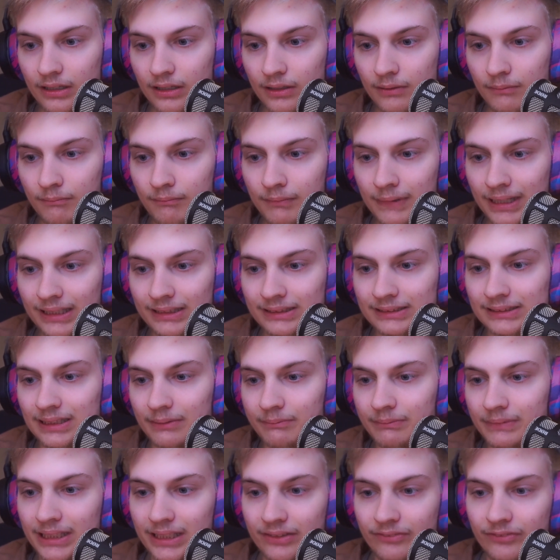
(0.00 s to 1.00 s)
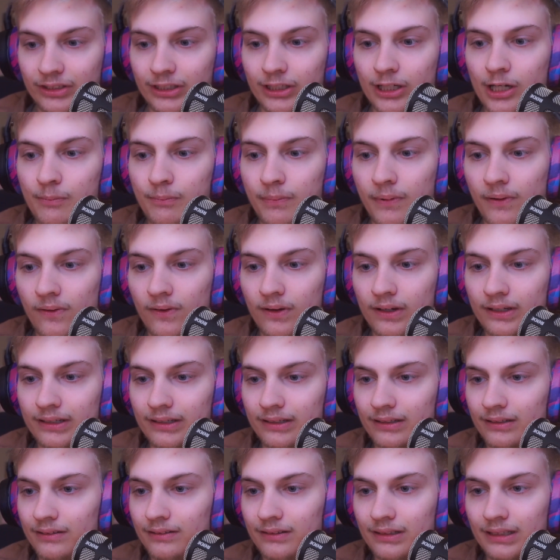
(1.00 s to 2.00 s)
means I'm giving up
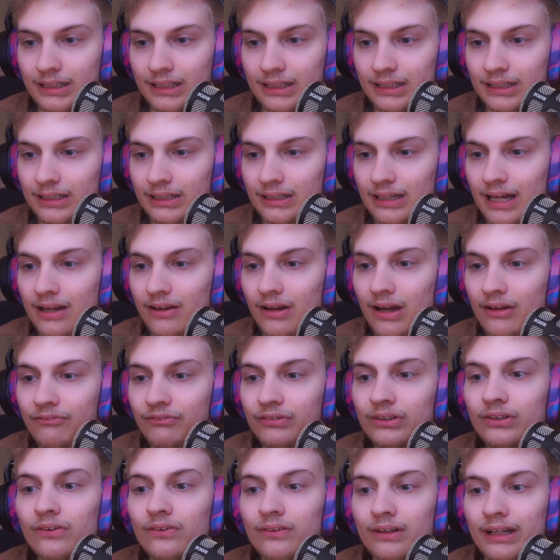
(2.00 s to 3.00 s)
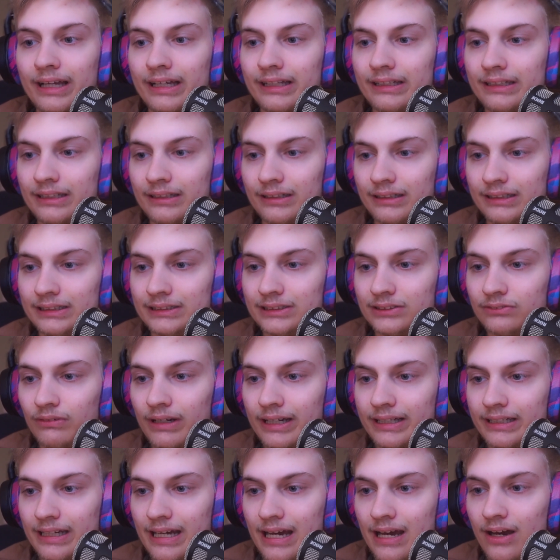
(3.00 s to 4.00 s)
on any, I, I feel like at least
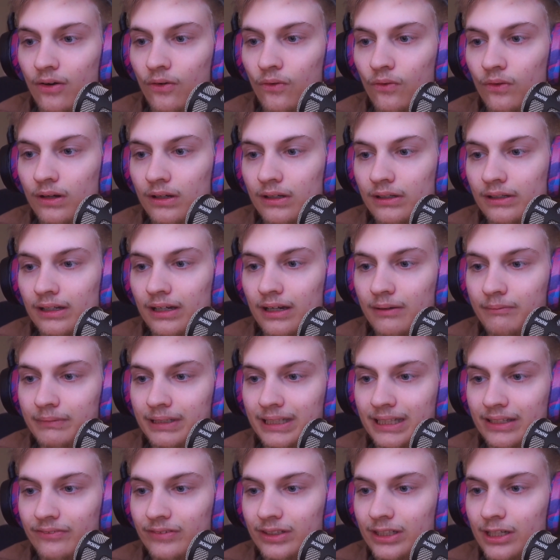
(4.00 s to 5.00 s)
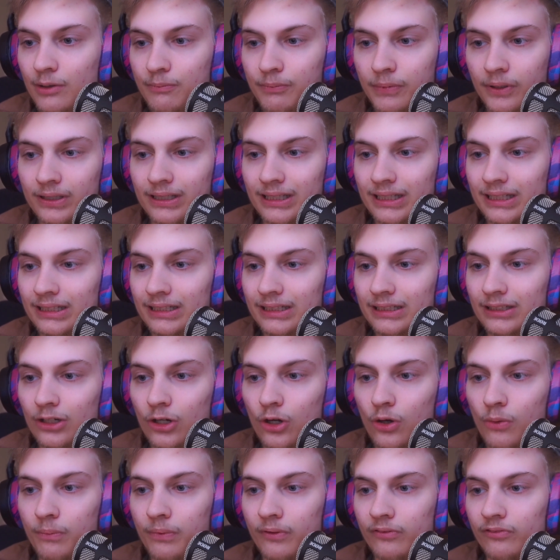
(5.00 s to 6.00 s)
right now, I'm giving up on any
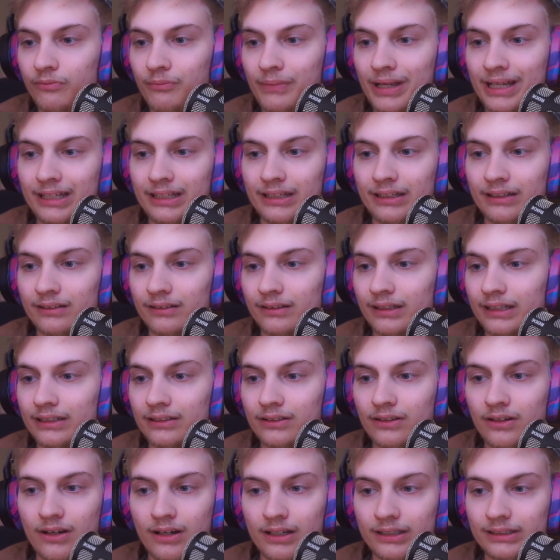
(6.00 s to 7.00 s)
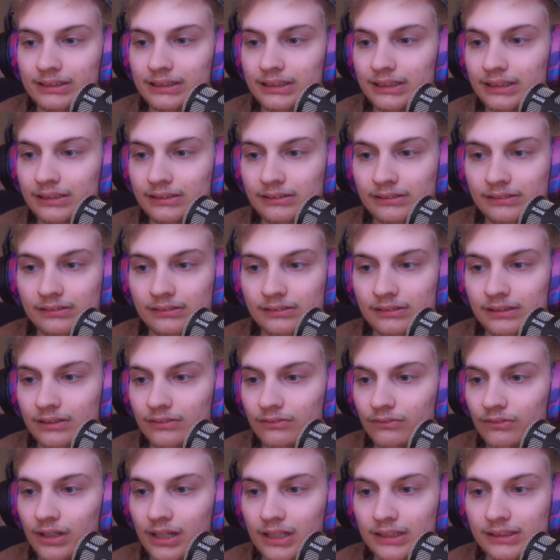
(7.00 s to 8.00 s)
hope of making like content in
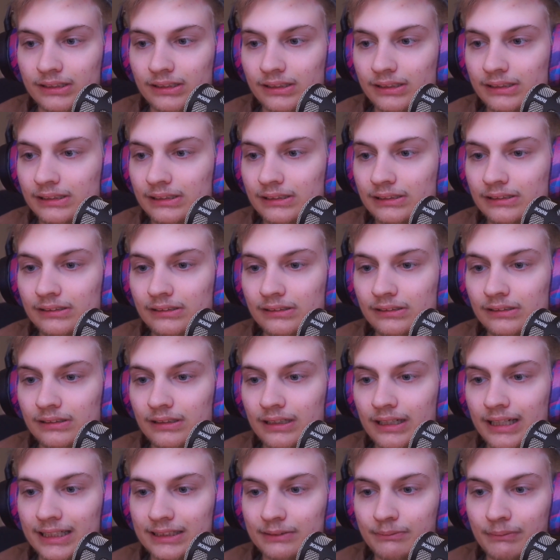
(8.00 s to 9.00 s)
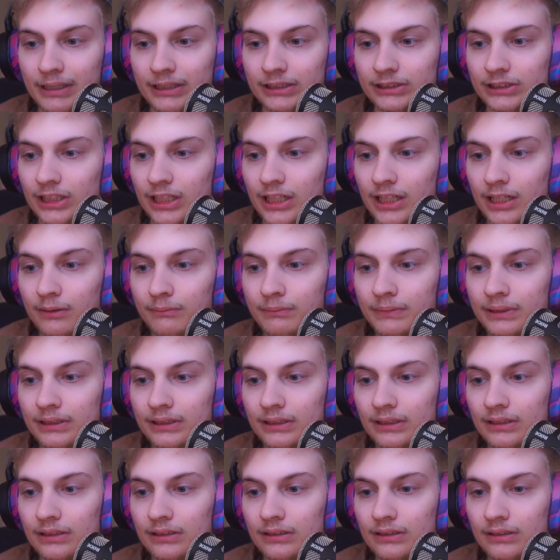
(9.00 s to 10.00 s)
Rocket League as my job,
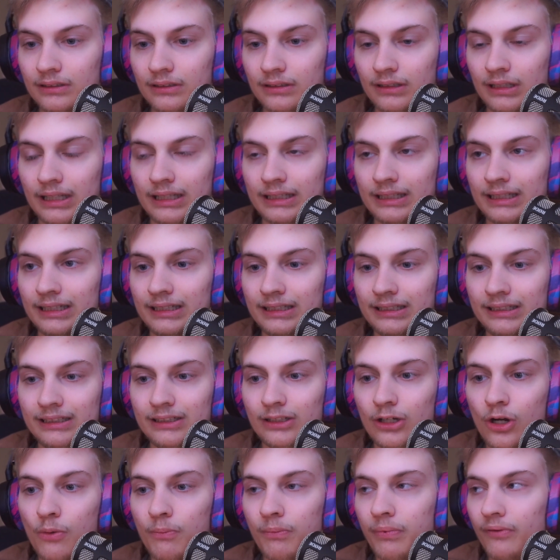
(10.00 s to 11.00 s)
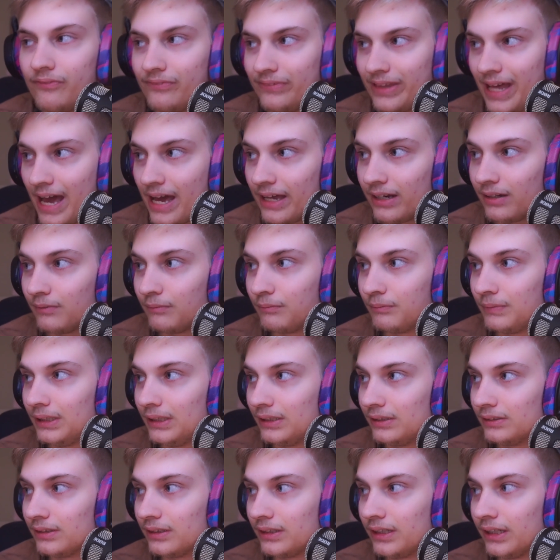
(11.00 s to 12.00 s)
like any hope of that
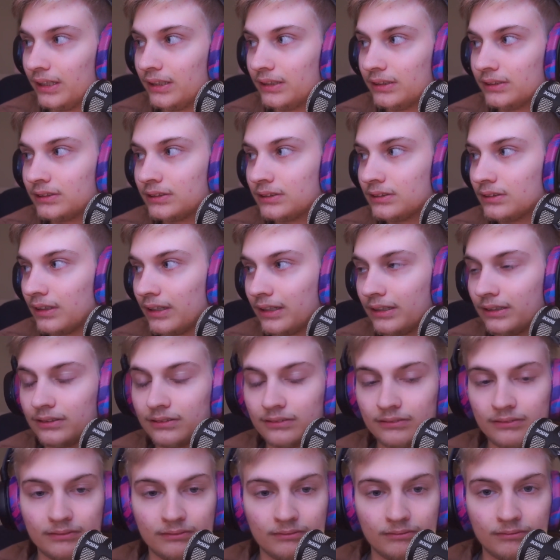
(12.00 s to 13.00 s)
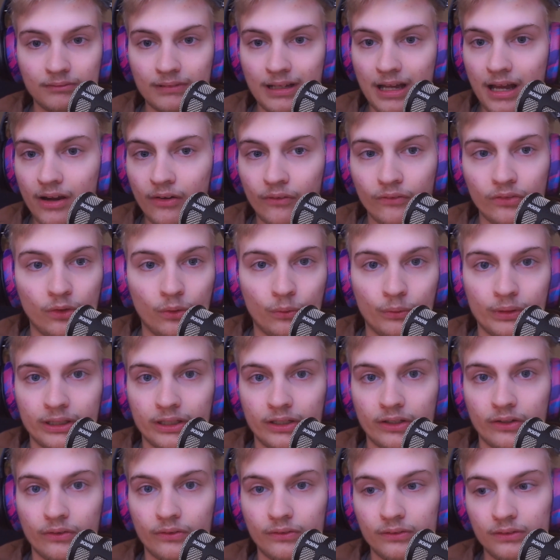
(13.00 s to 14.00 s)
being the case, like out the
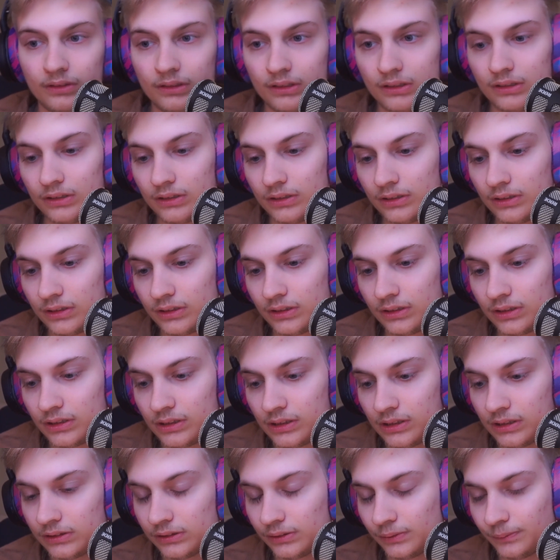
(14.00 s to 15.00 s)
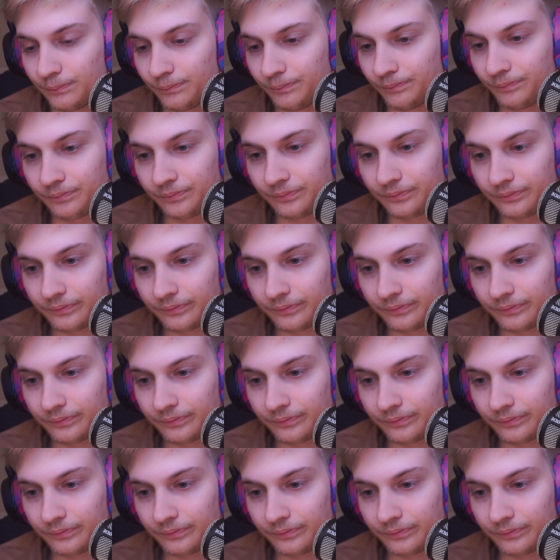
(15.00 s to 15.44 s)
window. Um,